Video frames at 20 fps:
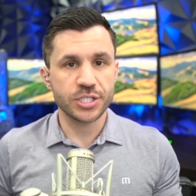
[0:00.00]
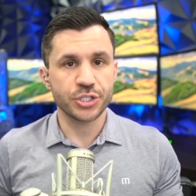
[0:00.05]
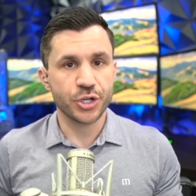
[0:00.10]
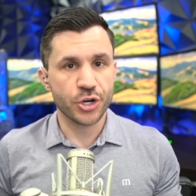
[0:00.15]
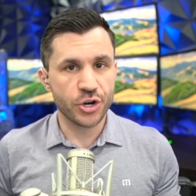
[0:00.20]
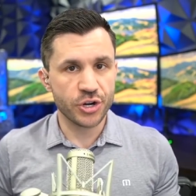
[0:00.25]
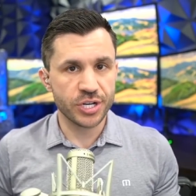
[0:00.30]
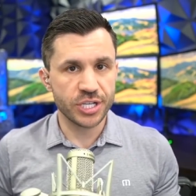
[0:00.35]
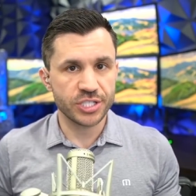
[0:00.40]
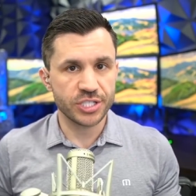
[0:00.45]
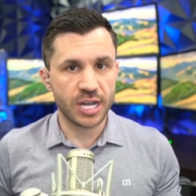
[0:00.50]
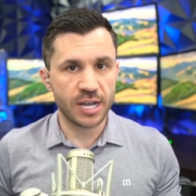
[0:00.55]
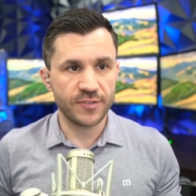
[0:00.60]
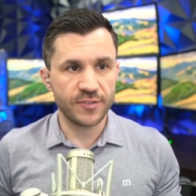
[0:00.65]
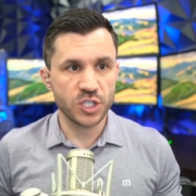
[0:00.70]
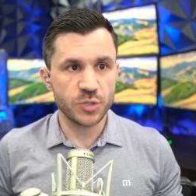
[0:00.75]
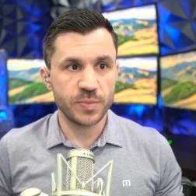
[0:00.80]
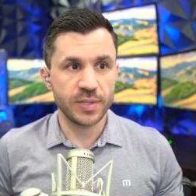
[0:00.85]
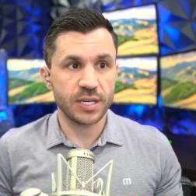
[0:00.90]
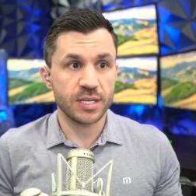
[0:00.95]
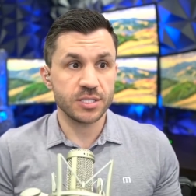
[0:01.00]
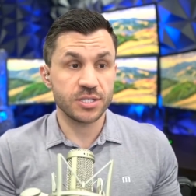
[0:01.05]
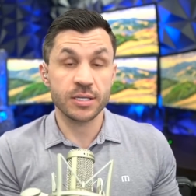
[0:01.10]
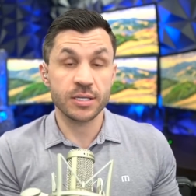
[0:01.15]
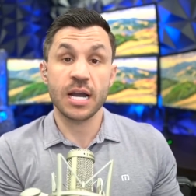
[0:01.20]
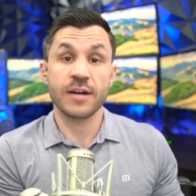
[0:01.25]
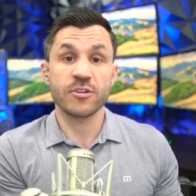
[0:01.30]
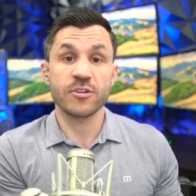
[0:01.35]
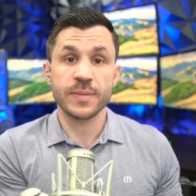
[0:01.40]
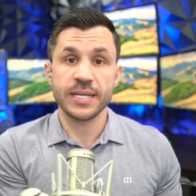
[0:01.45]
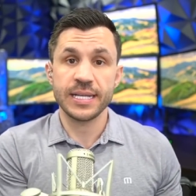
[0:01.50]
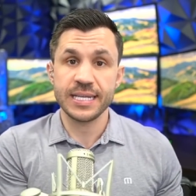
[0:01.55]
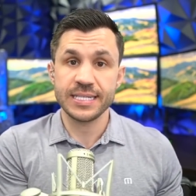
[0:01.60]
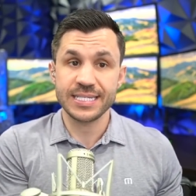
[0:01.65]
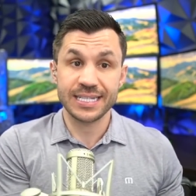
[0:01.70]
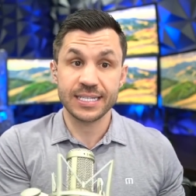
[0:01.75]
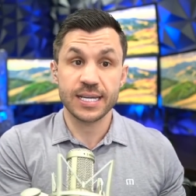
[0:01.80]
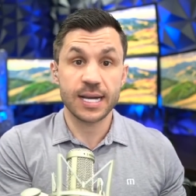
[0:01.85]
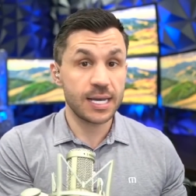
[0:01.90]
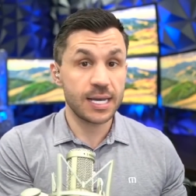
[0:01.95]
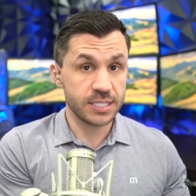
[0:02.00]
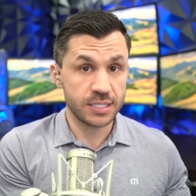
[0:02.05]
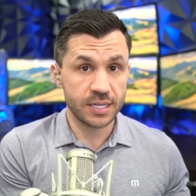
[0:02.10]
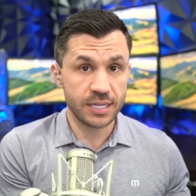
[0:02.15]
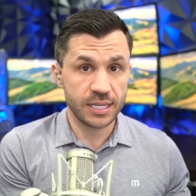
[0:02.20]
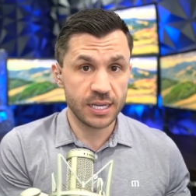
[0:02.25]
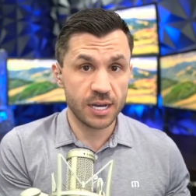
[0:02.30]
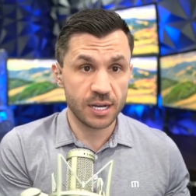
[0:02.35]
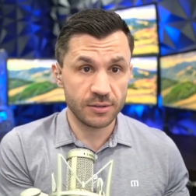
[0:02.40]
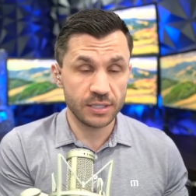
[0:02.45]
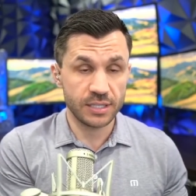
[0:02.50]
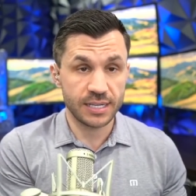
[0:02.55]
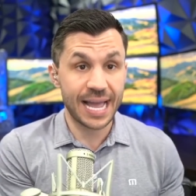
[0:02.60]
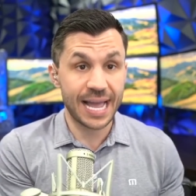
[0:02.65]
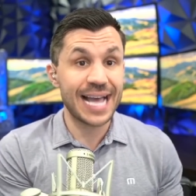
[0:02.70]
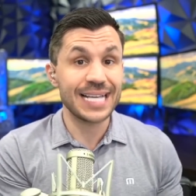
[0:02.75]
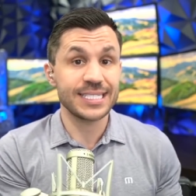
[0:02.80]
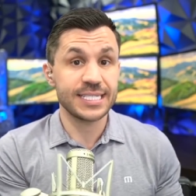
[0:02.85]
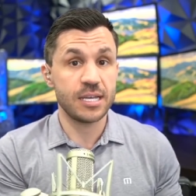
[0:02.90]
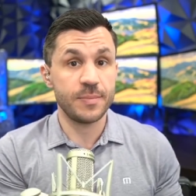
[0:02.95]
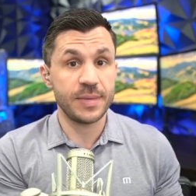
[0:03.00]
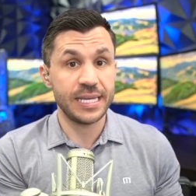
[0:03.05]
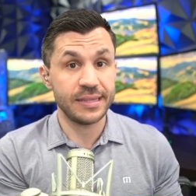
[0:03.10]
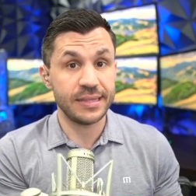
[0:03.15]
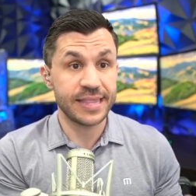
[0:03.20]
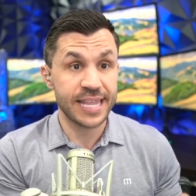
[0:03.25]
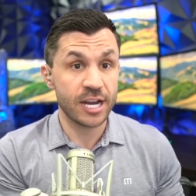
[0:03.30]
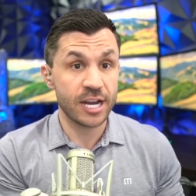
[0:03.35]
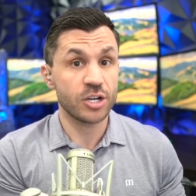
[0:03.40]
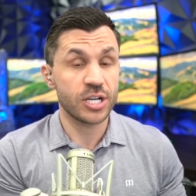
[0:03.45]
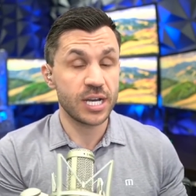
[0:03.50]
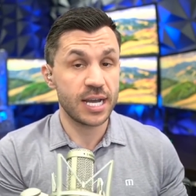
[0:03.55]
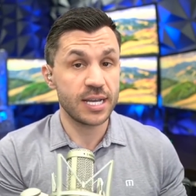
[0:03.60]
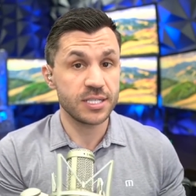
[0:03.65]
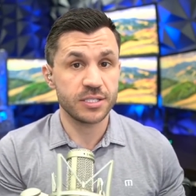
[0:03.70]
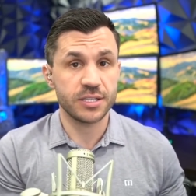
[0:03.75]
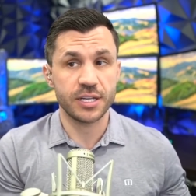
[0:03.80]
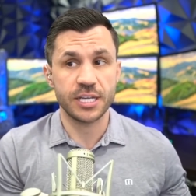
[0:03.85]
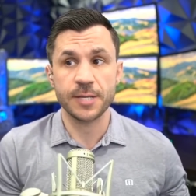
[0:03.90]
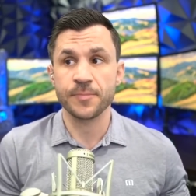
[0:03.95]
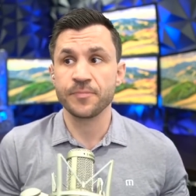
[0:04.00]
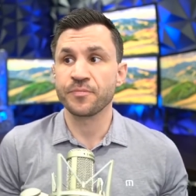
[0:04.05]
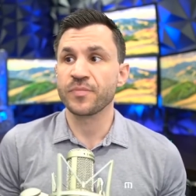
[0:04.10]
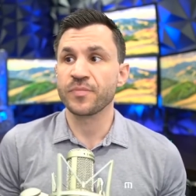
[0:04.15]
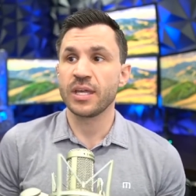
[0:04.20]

Attorney's Office, because the government is in custody, it has him in their custody.